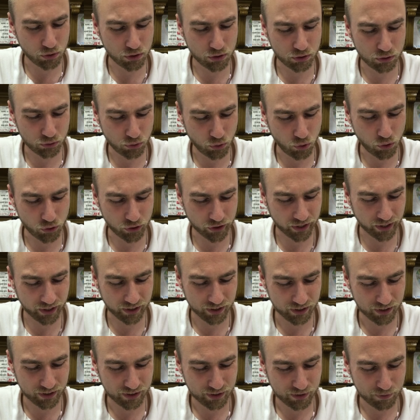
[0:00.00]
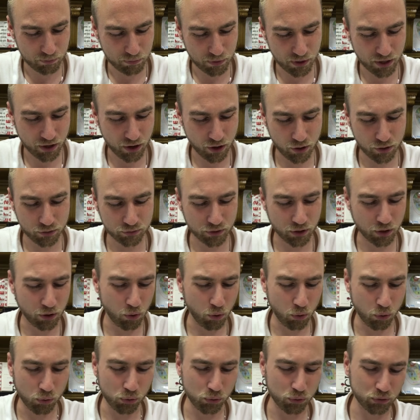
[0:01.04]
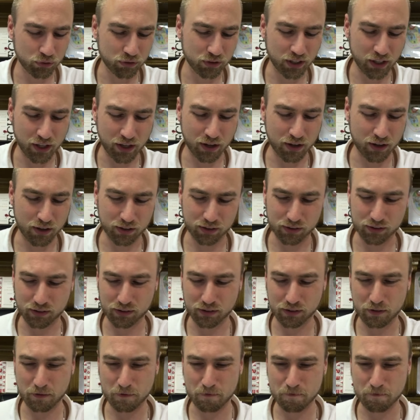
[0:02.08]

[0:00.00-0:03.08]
glory be over all the earth.